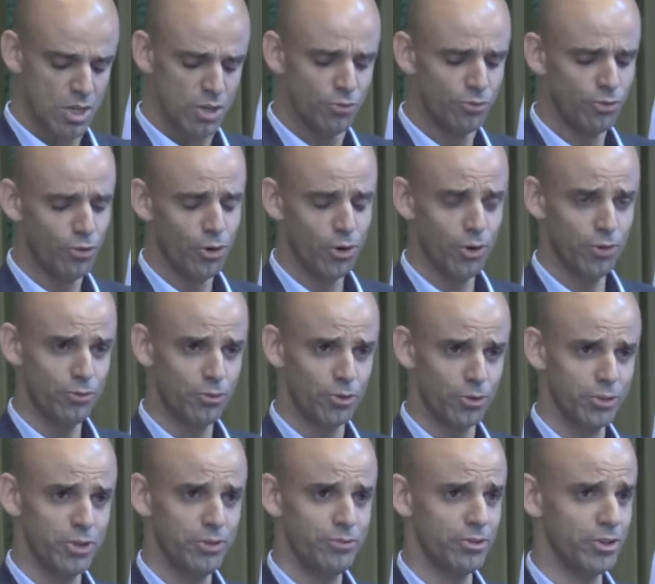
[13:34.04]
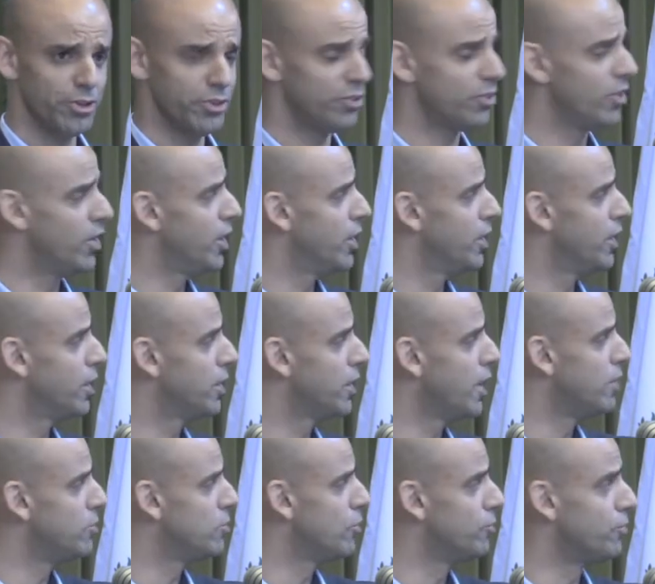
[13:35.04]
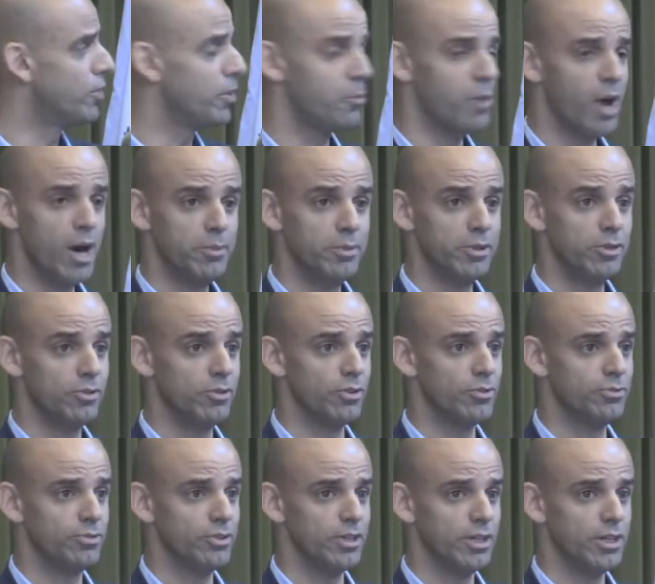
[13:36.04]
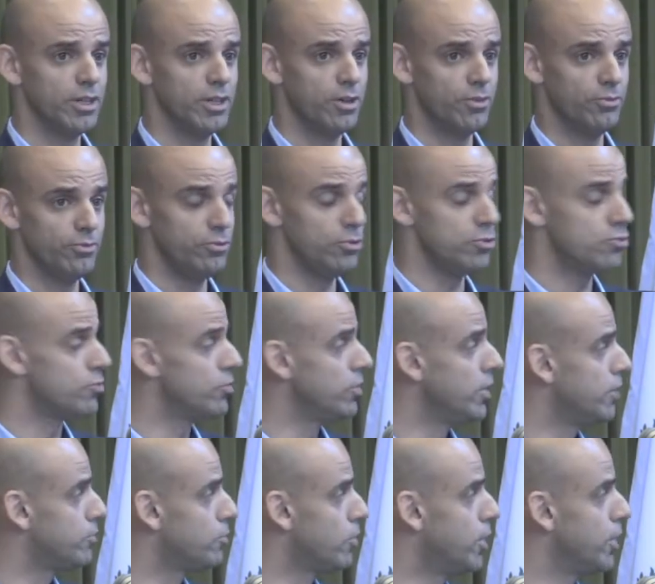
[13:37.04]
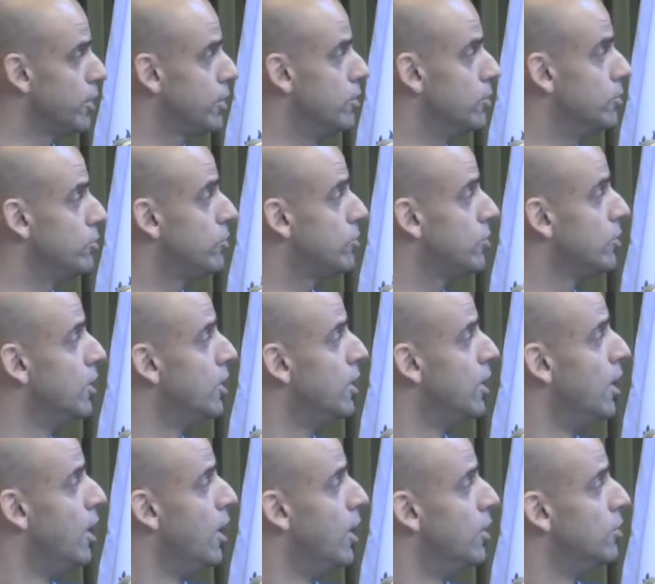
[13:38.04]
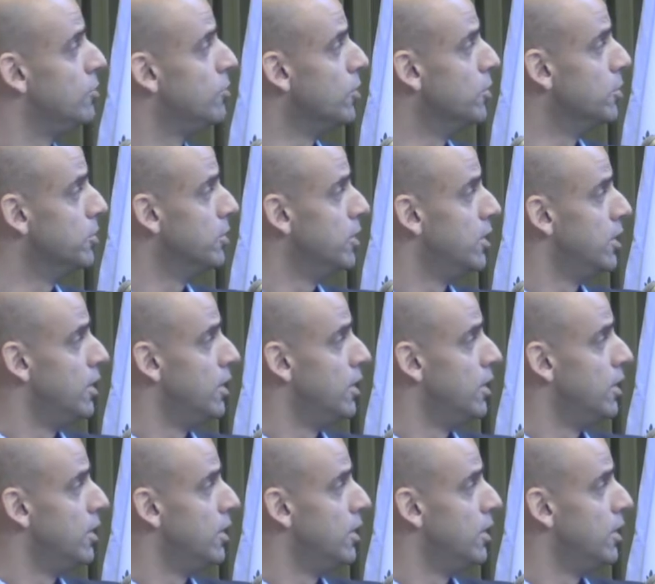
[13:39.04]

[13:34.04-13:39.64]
for different kinds of requirements of future electronic nodes. So